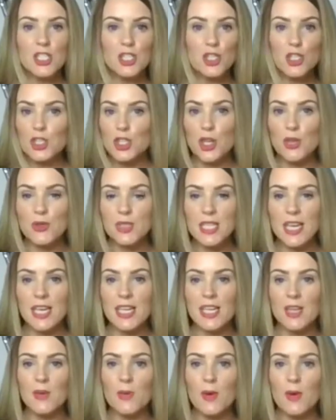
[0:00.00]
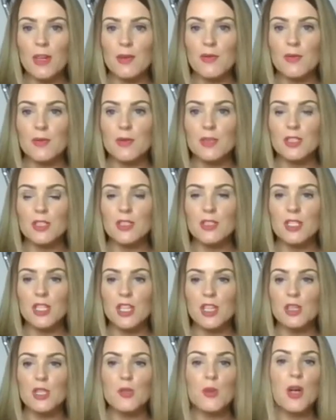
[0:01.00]
Just don't take it away, you
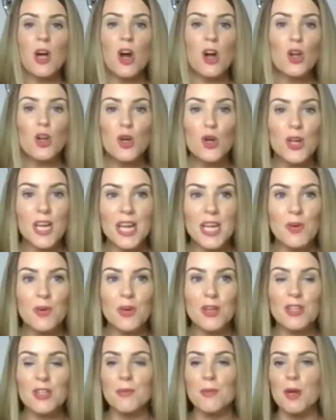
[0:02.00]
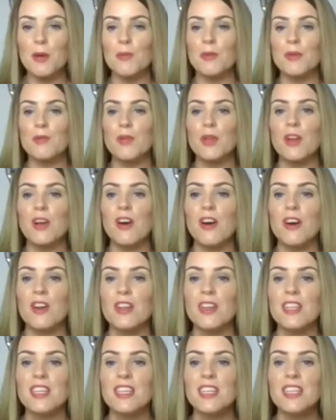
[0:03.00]
know, because we can't hug anyone at the moment. We
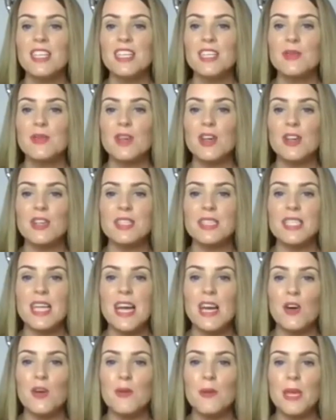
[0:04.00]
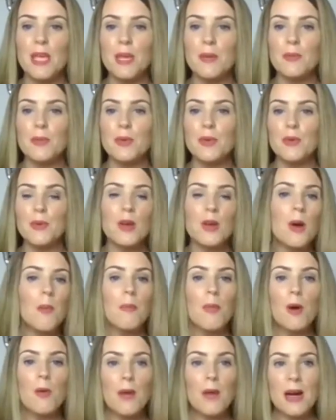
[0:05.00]
can't tell people, we can't
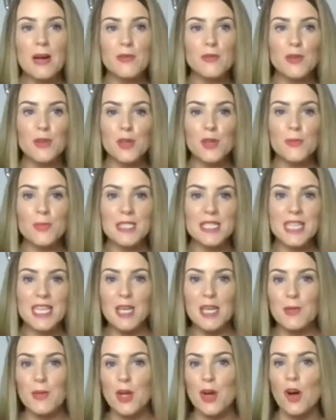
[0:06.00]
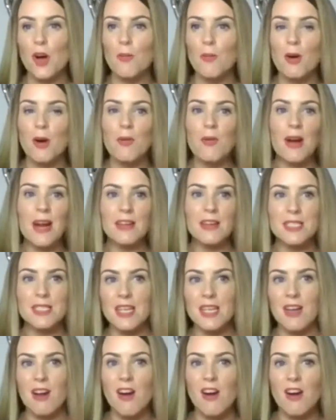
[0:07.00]
pop round for a cup of tea, we can't pop round and
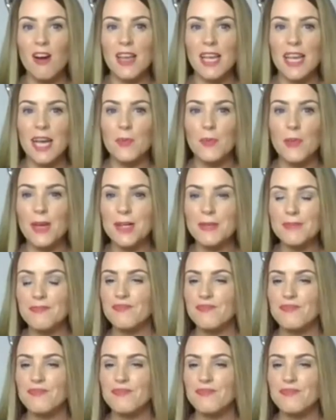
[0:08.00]
say hi, can we?